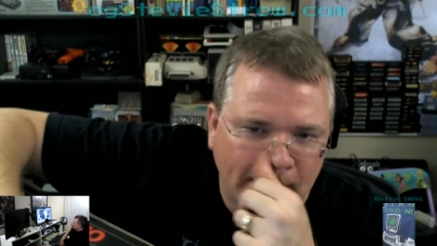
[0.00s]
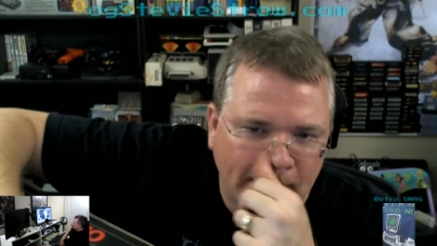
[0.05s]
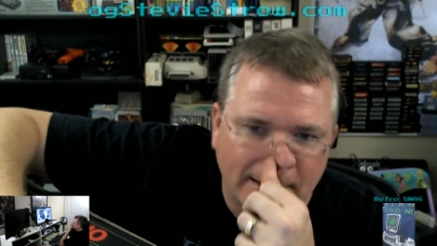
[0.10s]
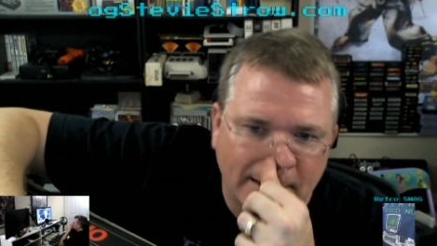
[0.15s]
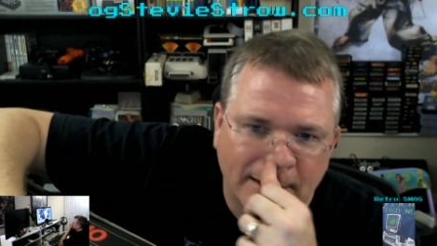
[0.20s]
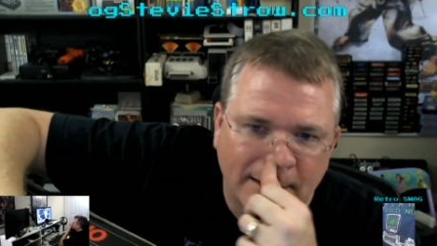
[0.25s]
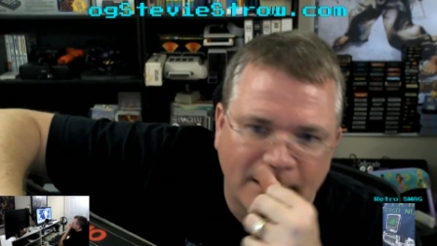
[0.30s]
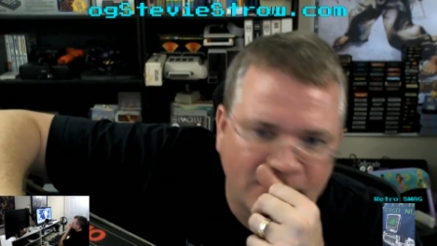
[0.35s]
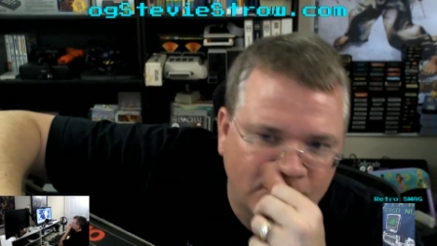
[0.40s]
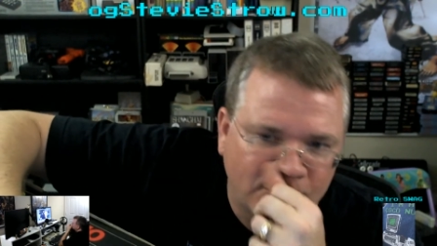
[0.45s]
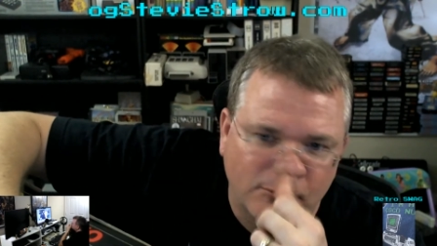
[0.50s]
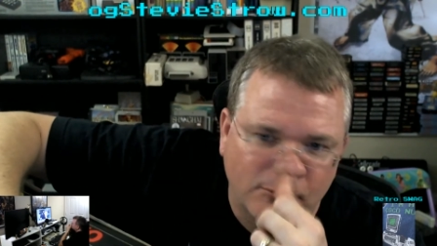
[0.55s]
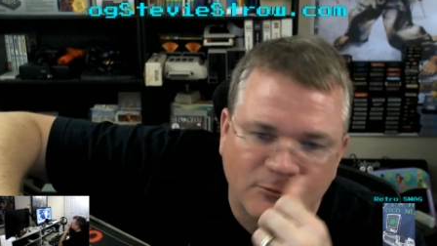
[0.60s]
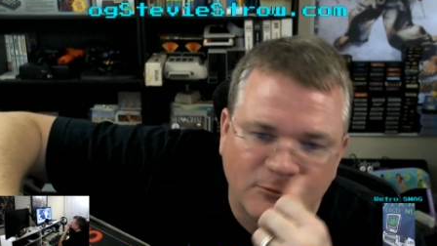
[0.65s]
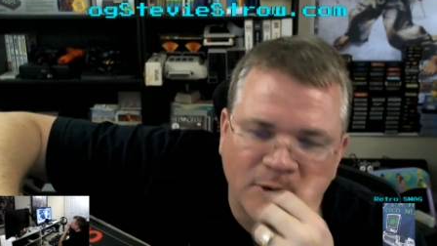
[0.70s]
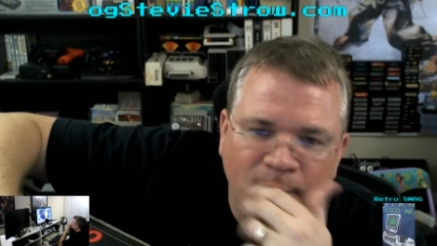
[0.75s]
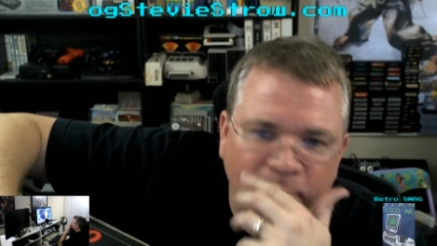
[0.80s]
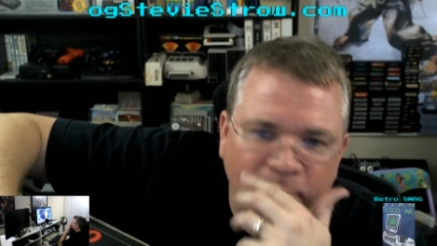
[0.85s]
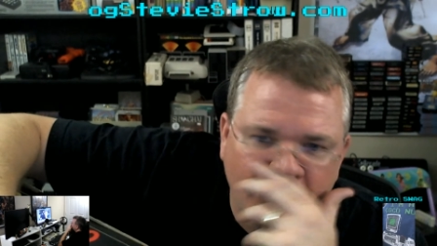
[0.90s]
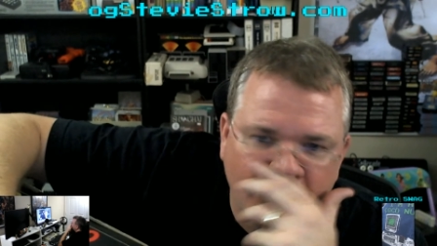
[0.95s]
let's
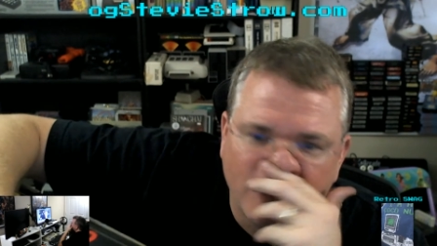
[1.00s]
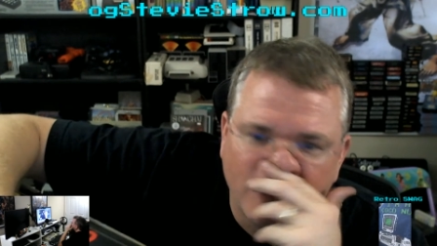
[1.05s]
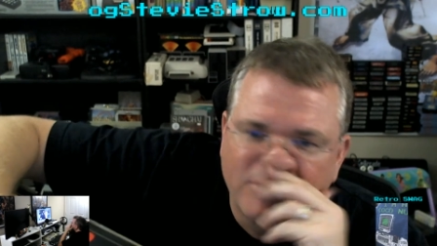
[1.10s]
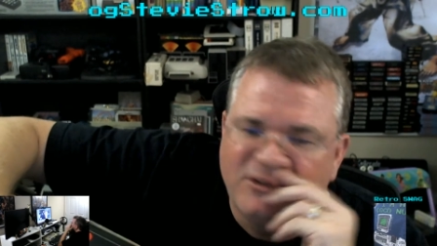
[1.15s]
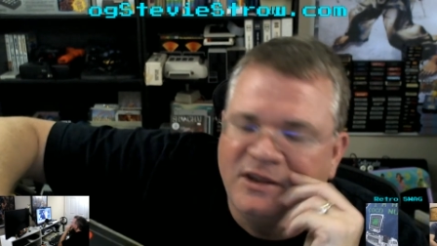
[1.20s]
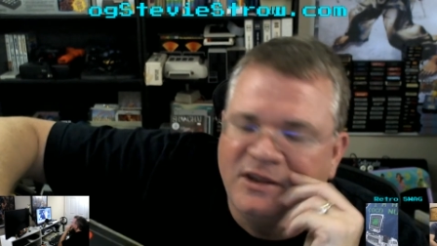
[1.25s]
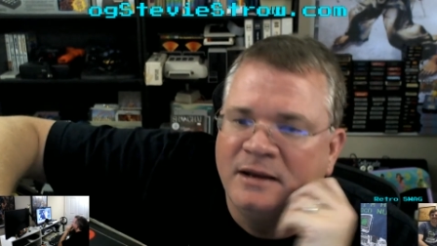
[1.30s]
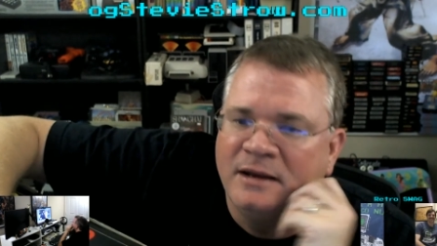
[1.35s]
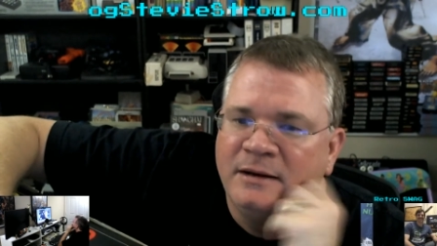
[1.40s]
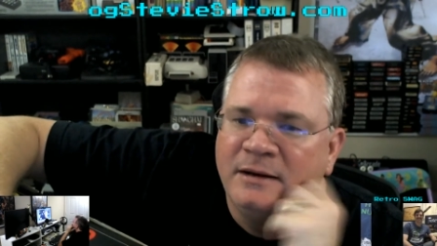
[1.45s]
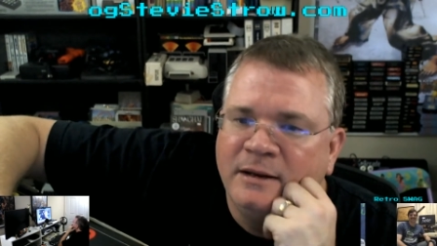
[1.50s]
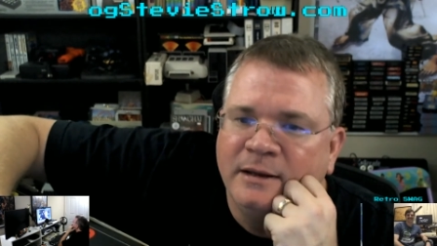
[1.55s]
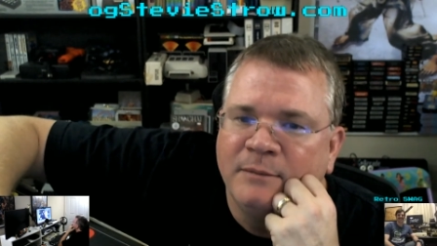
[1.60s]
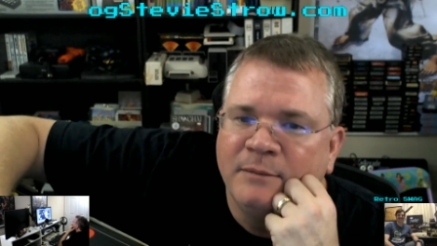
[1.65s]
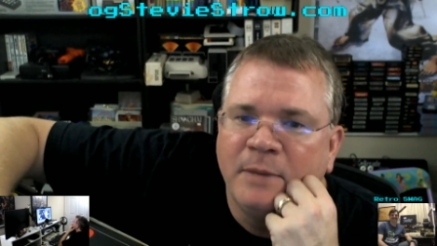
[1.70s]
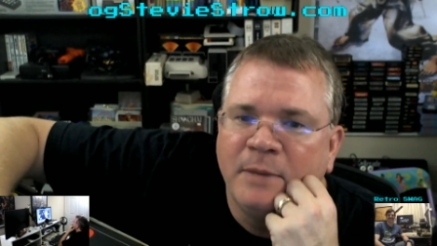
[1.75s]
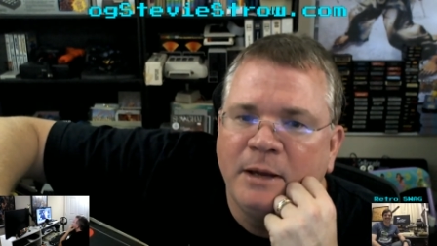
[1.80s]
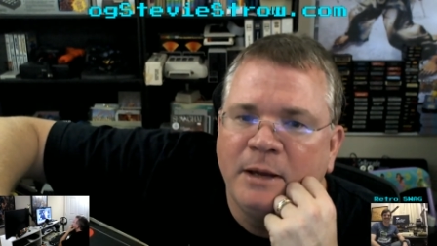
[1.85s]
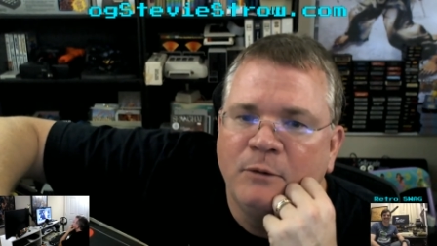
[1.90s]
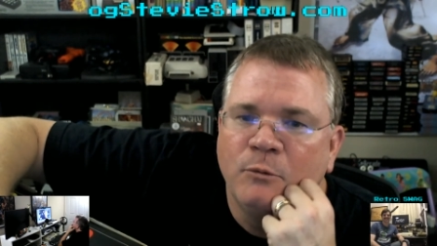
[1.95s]
rip off Tandy
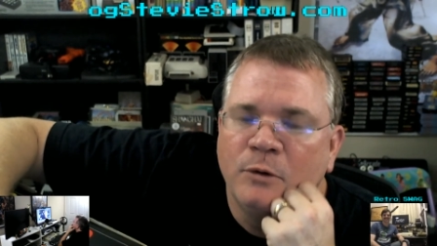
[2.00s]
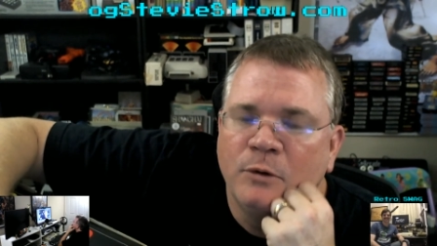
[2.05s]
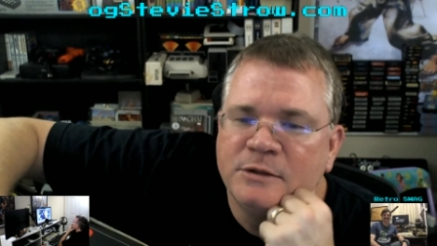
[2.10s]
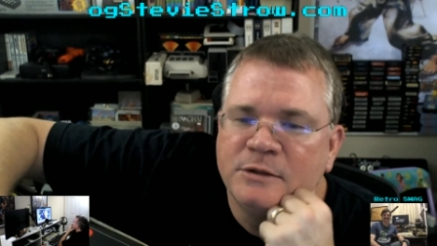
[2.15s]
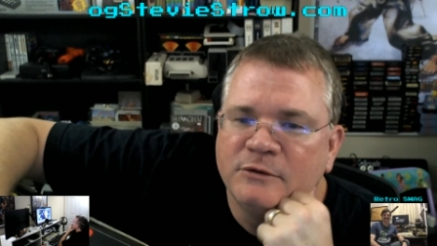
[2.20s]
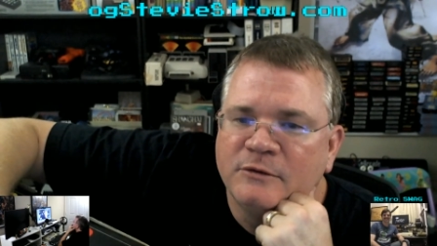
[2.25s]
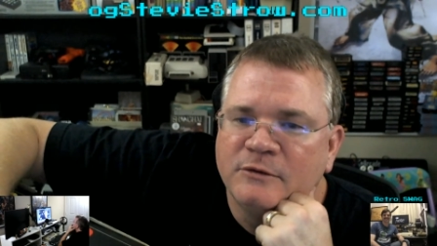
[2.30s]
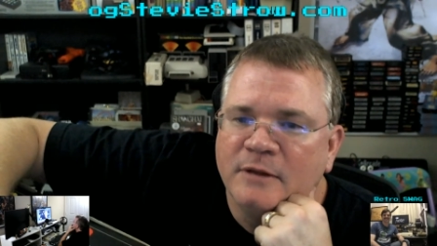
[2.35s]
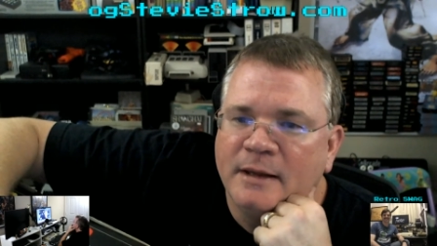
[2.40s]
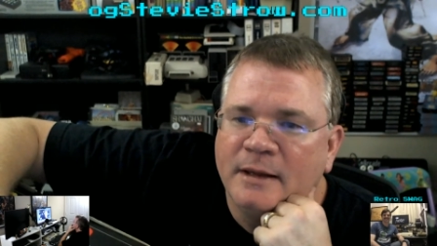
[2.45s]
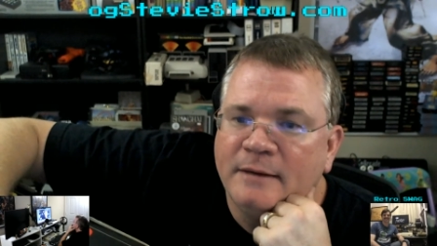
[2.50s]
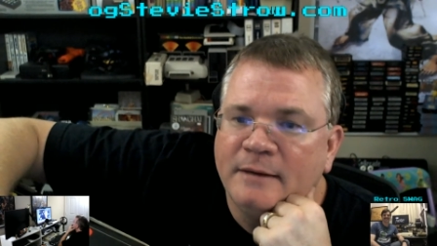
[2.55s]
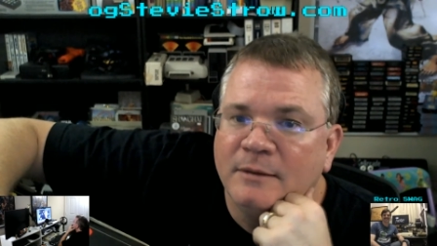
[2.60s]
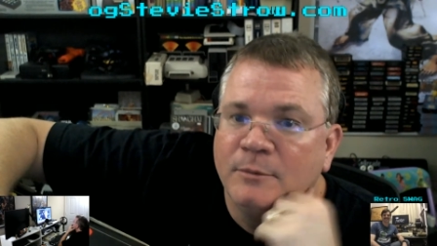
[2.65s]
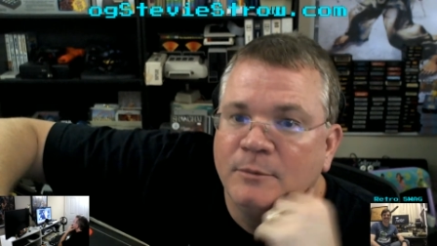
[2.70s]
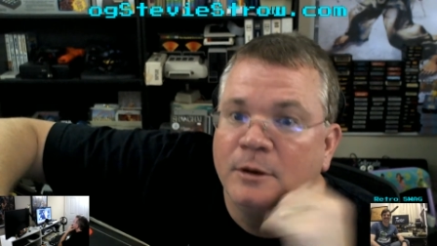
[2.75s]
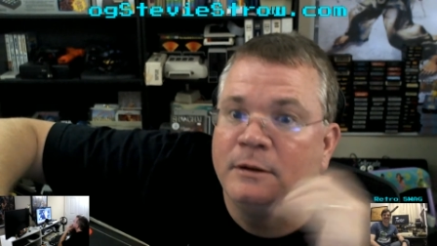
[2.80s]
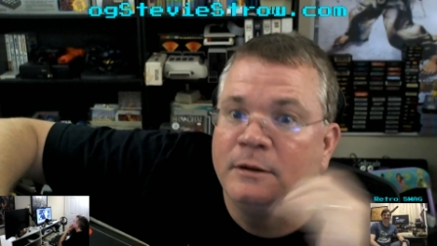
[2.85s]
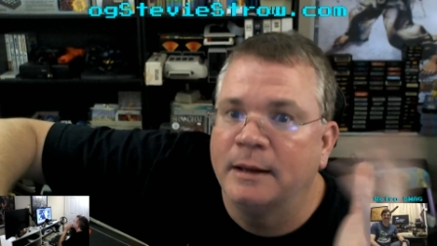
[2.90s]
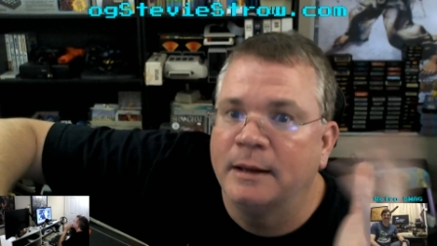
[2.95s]
and make one just like
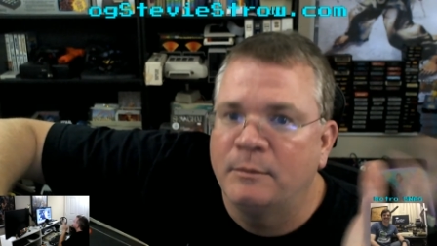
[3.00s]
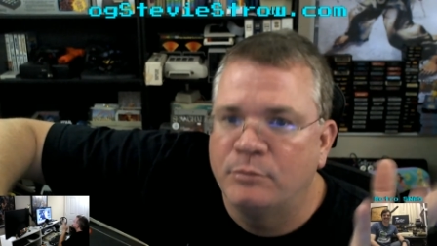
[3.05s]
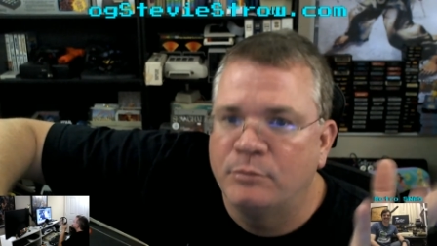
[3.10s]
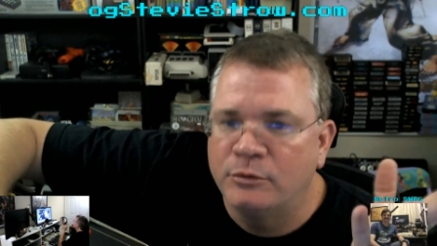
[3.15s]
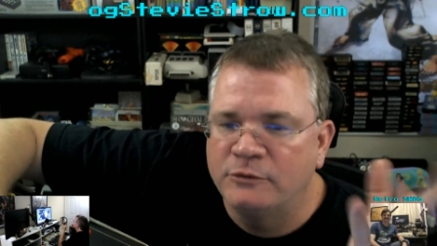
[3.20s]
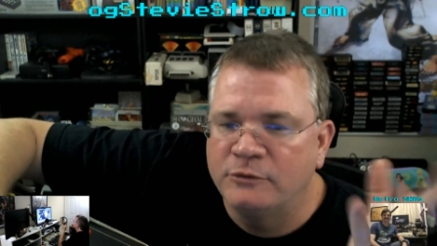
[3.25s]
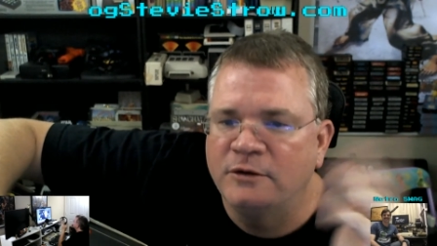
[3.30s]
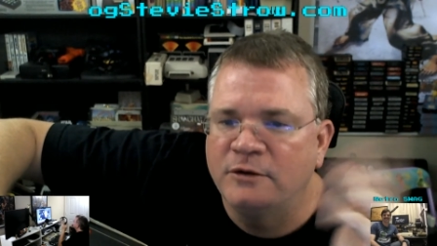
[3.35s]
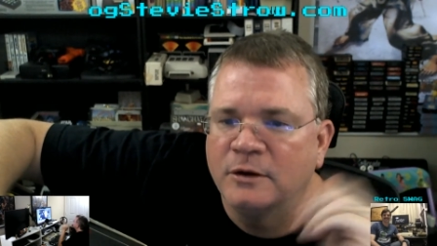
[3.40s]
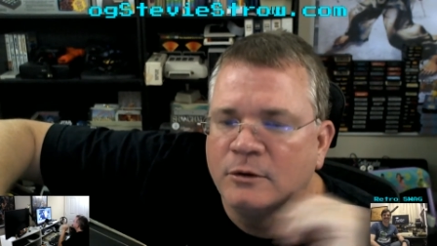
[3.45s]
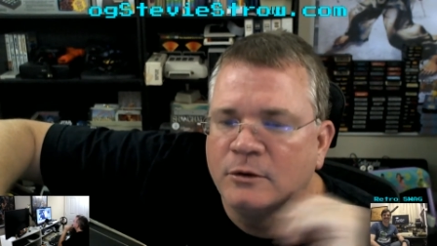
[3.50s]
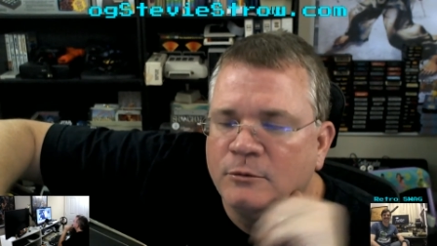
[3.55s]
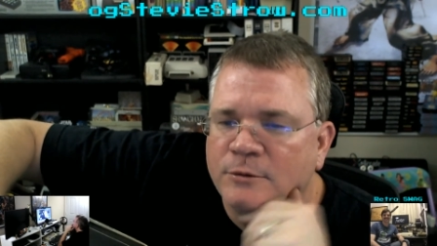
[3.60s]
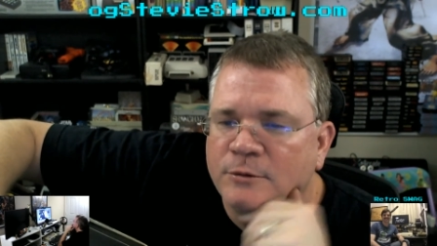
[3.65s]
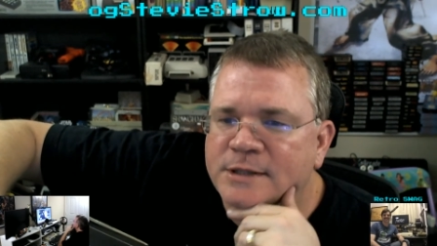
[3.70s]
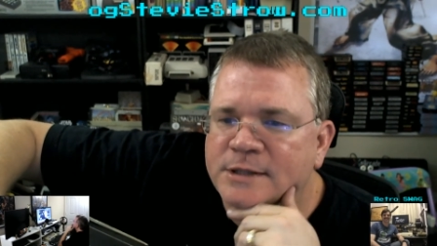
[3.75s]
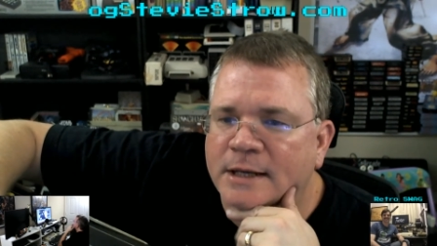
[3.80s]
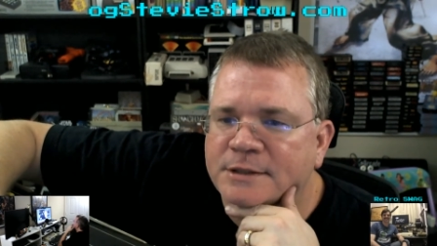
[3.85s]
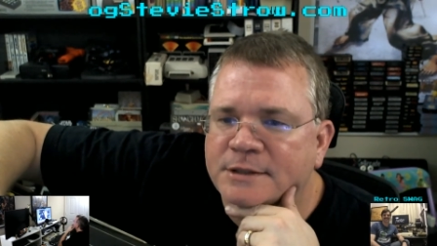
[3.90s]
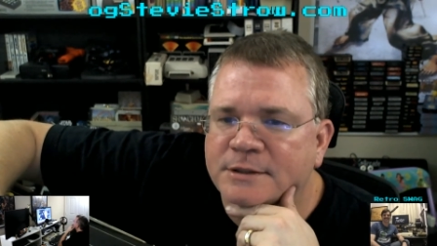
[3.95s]
them, unlike Brazil,
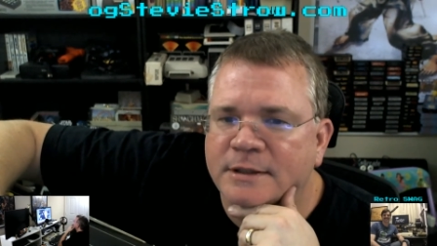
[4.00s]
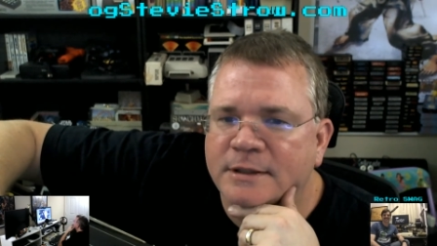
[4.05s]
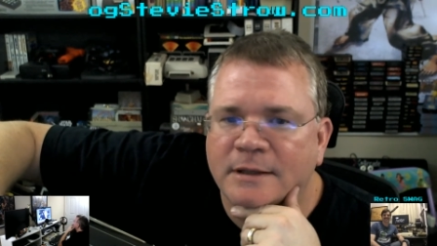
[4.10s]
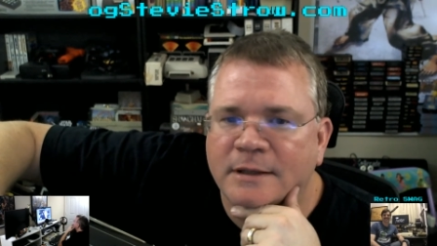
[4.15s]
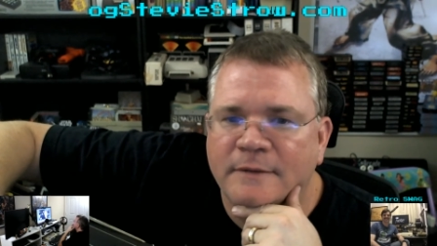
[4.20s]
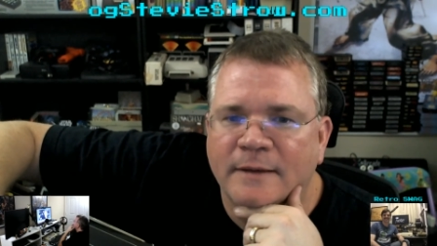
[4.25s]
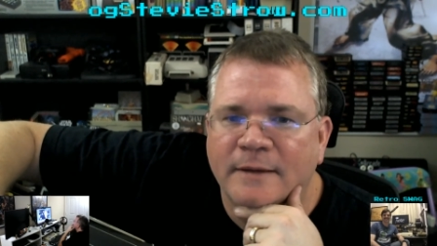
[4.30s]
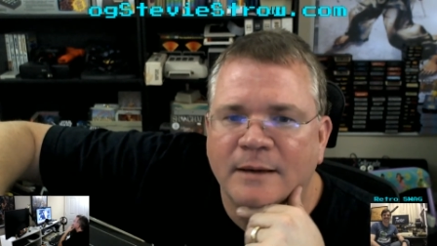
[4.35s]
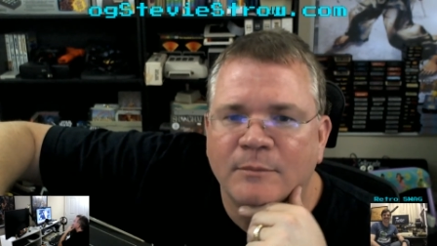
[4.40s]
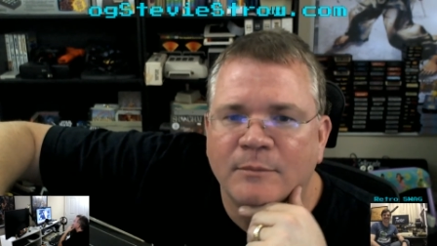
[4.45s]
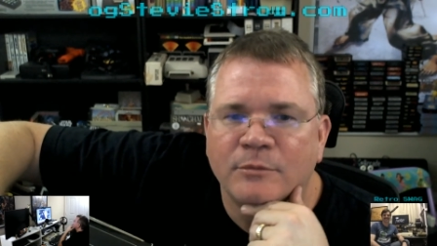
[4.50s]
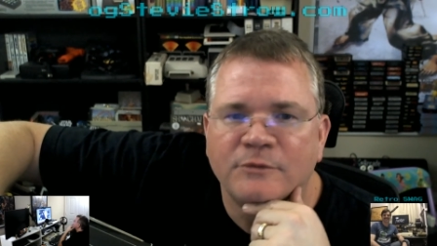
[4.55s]
which actually did that.